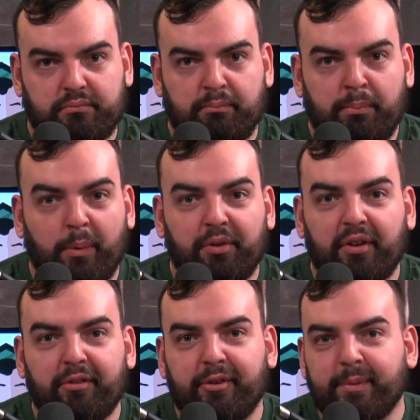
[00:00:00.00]
Powerchair
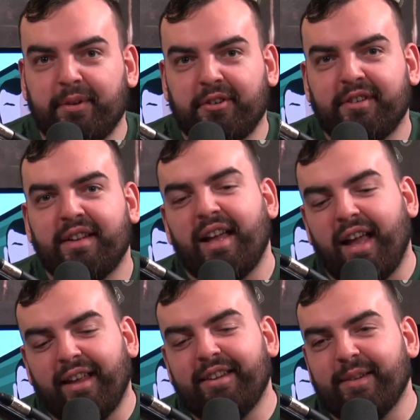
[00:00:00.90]
football
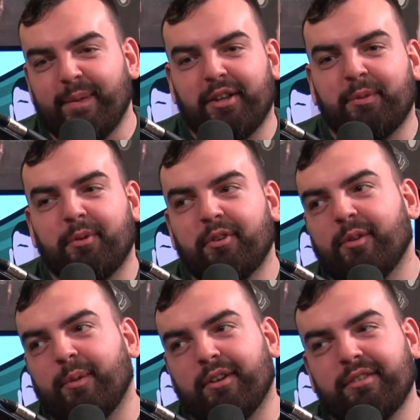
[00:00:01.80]
is the best sport in the
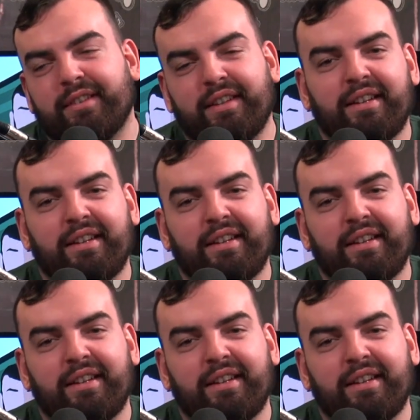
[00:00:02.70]
world.